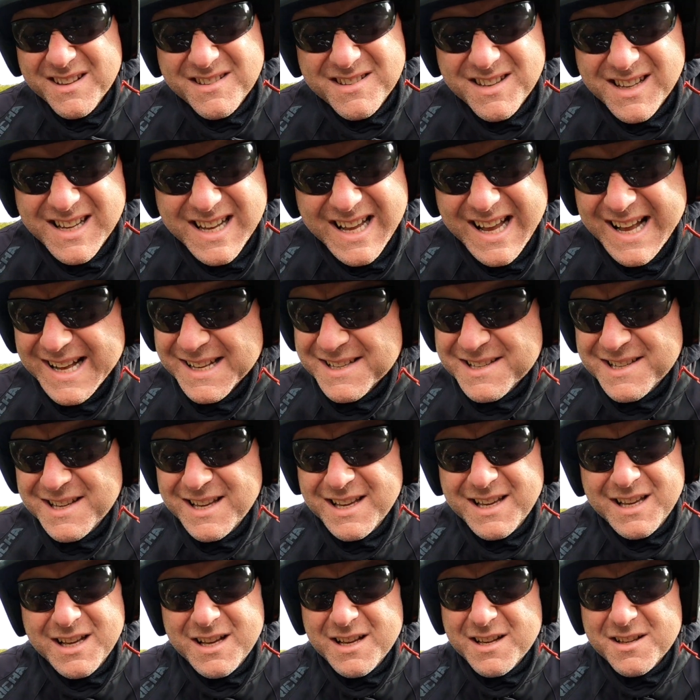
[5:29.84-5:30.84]
a
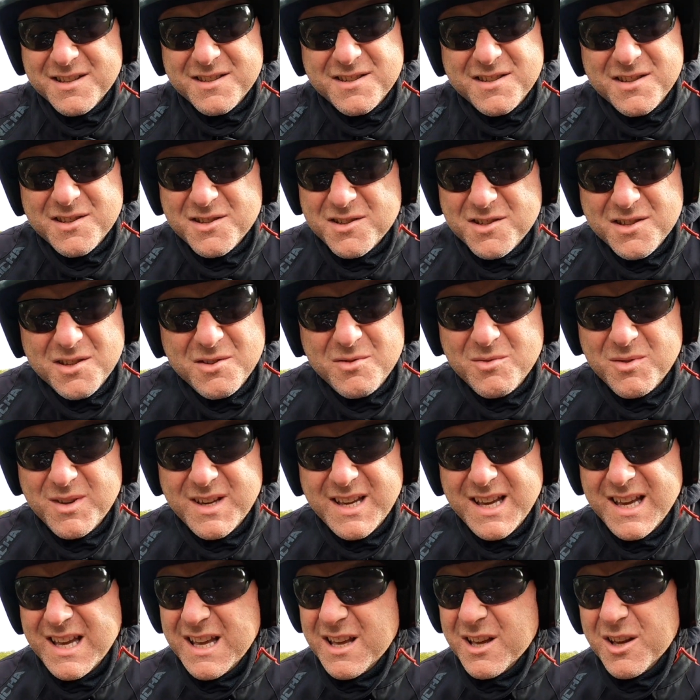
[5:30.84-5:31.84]
Ducati, a
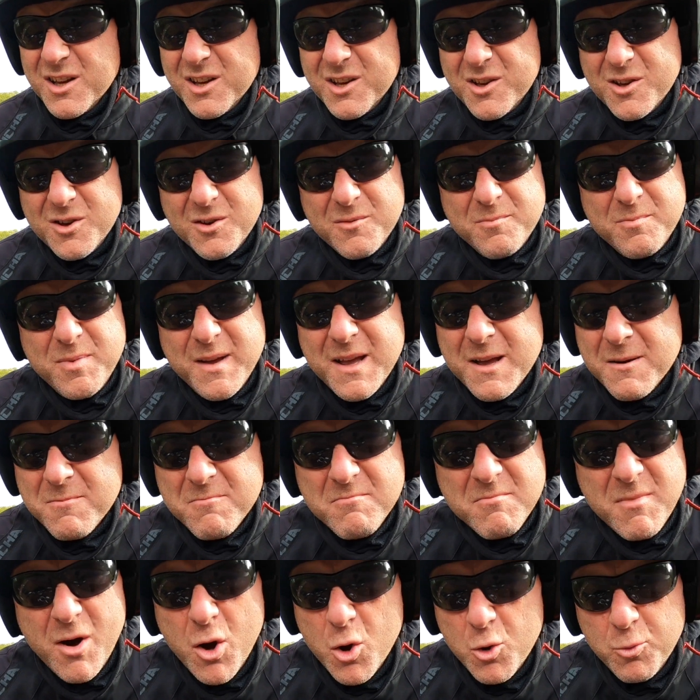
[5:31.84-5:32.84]
Suzuki, it could be a
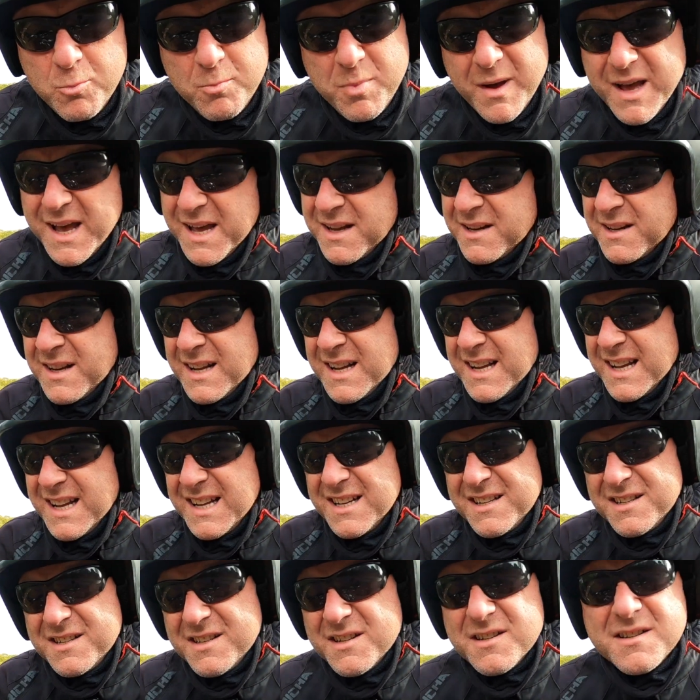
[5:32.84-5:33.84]
moped.
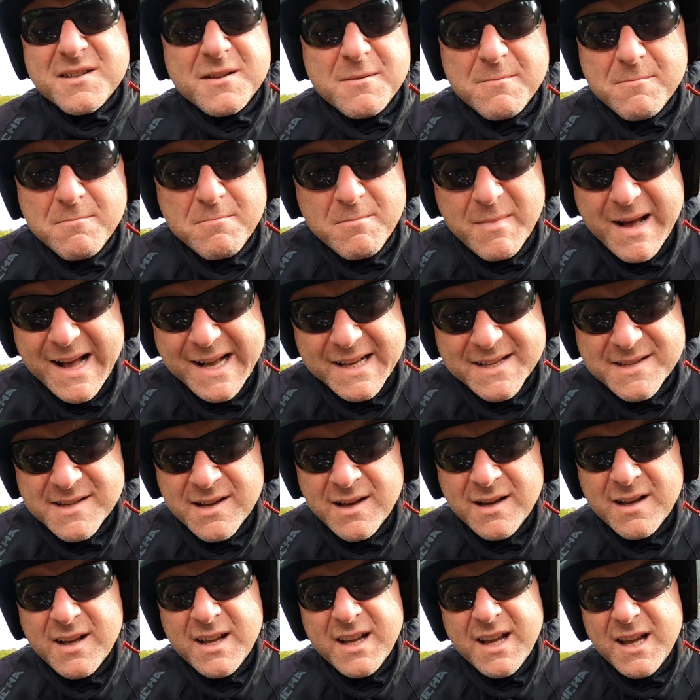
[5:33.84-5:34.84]
It doesn't
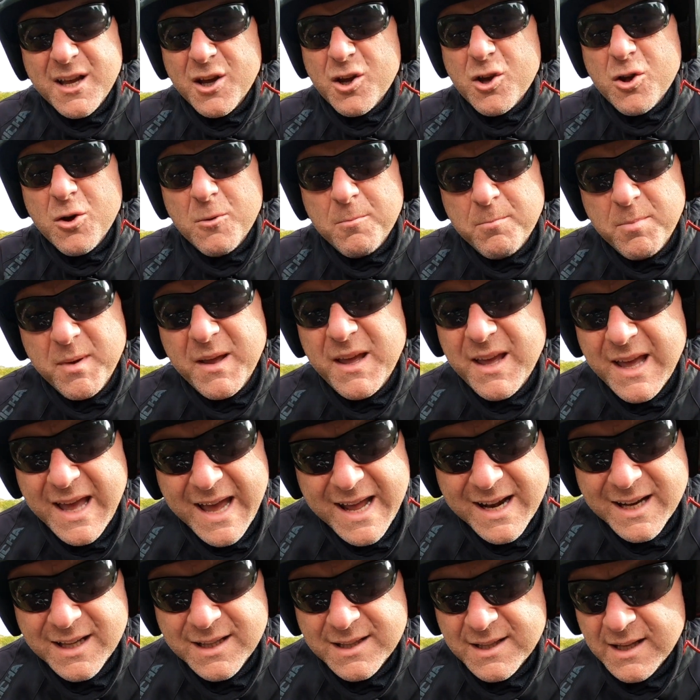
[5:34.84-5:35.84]
matter. It could be
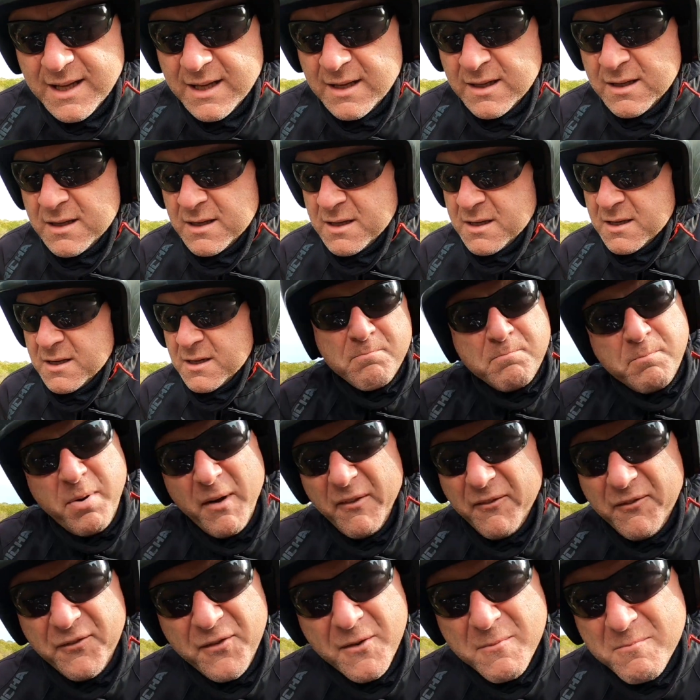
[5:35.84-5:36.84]
anything.
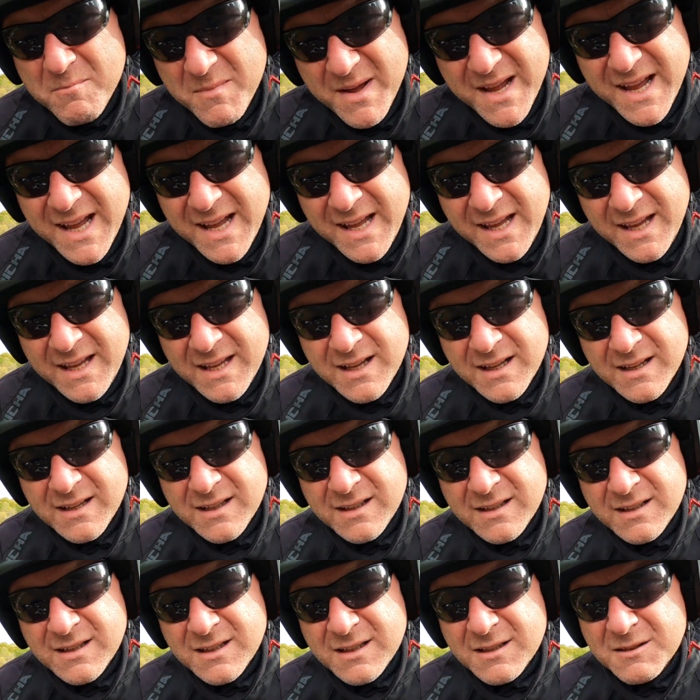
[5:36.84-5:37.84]
But for me,
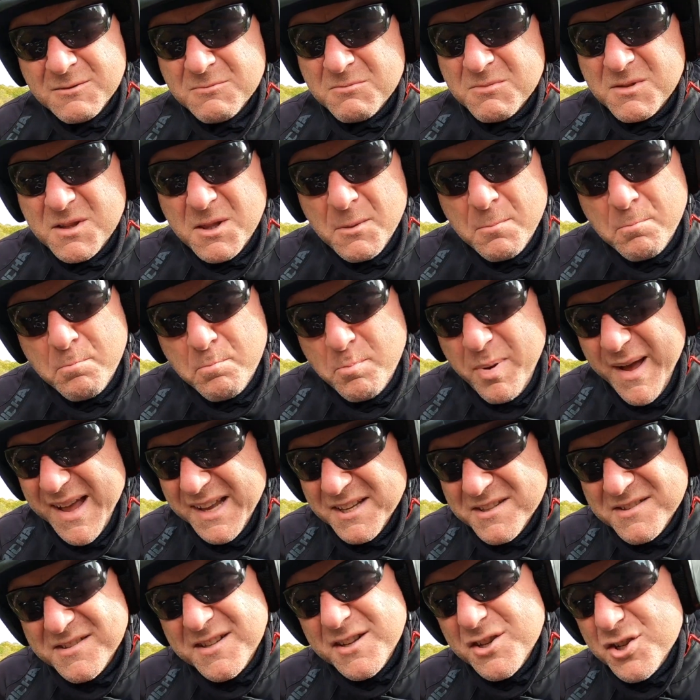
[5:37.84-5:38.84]
the
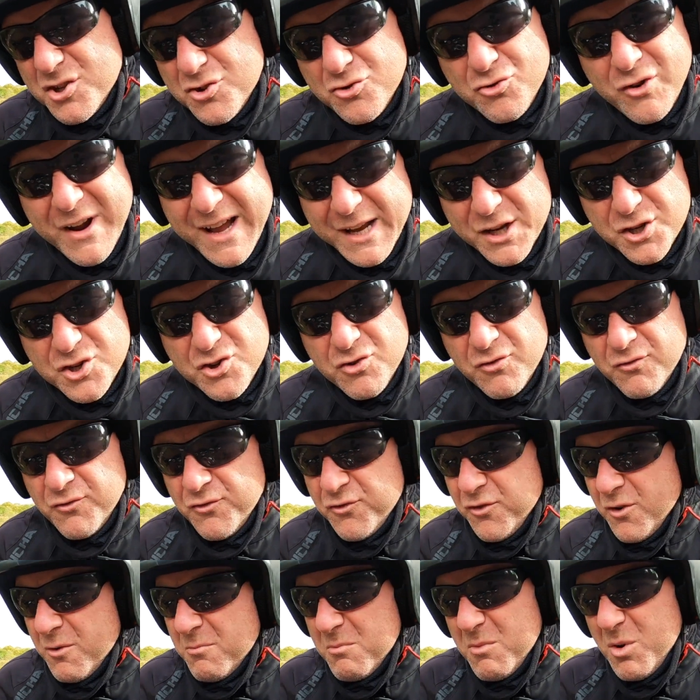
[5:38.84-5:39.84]
best distraction
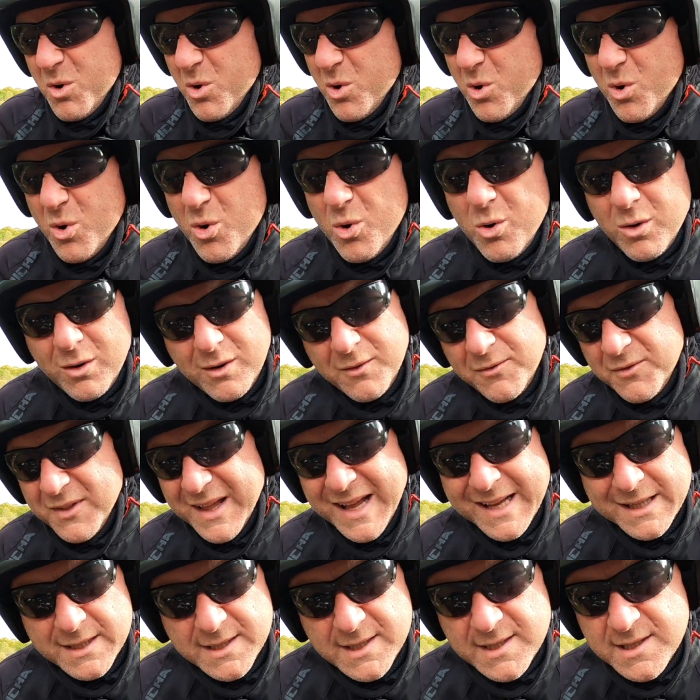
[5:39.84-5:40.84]
from all of
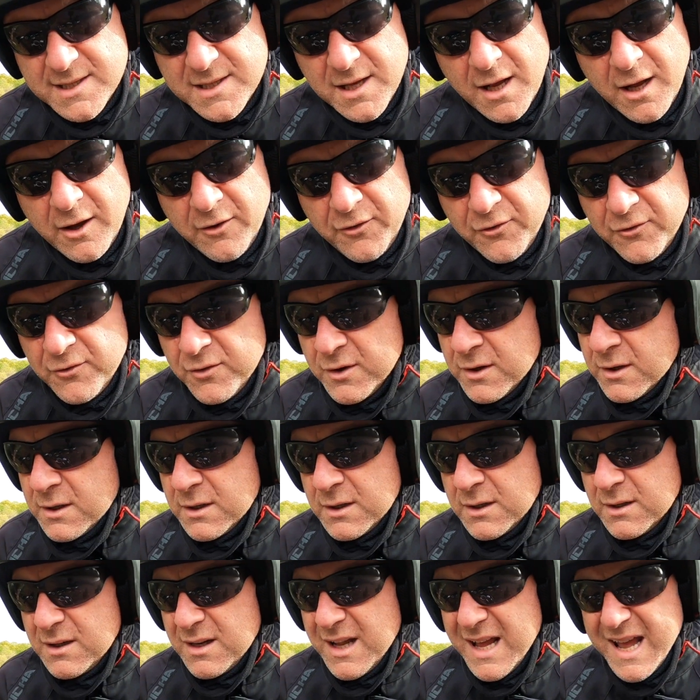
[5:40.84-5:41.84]
that stuff,
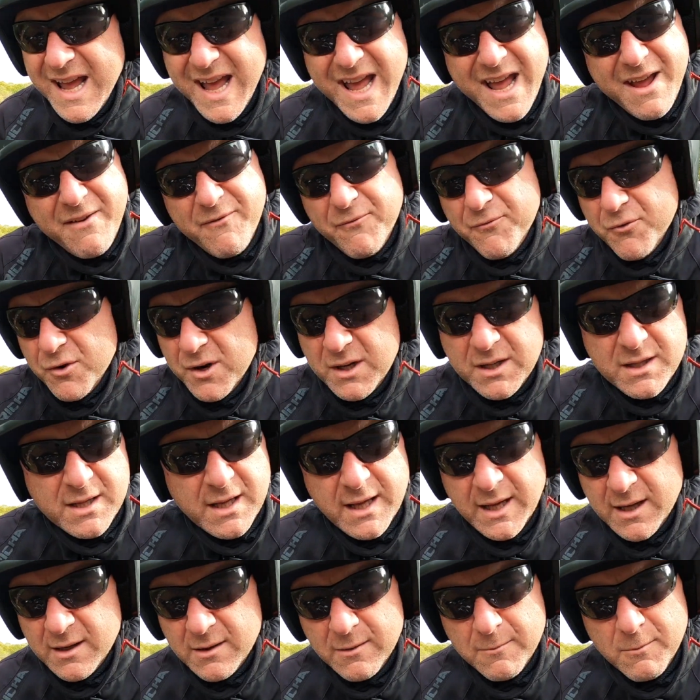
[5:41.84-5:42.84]

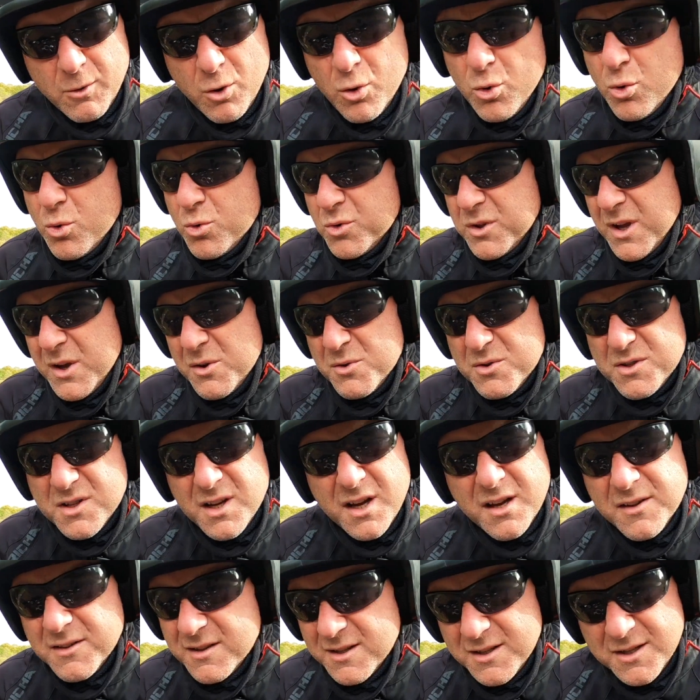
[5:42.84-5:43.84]
everything, all those
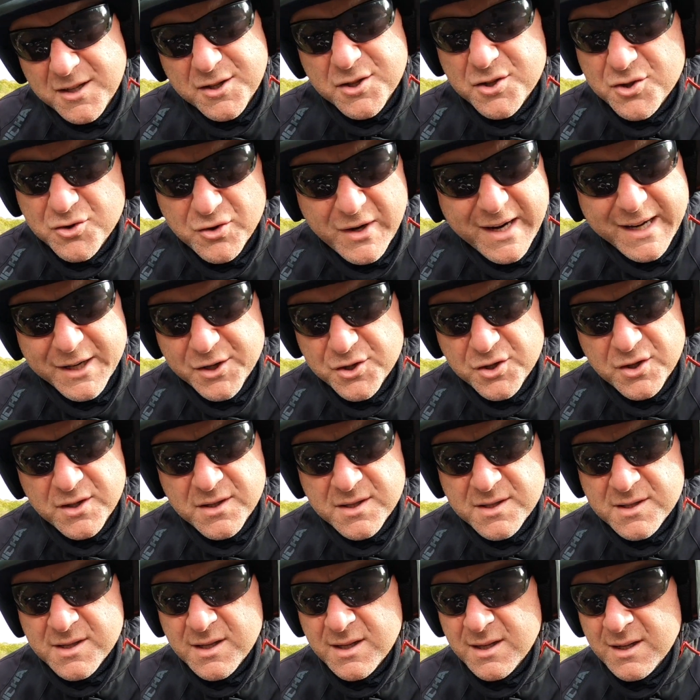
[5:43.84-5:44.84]
other
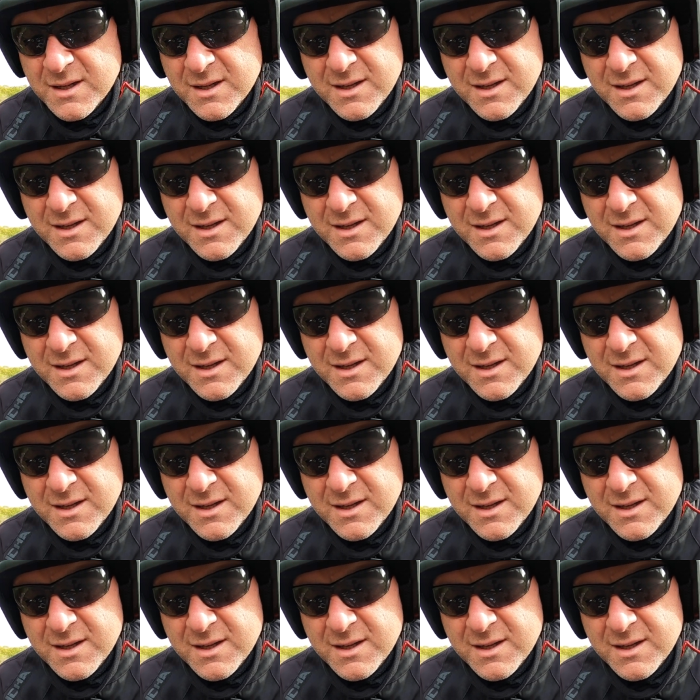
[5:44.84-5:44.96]
distractions,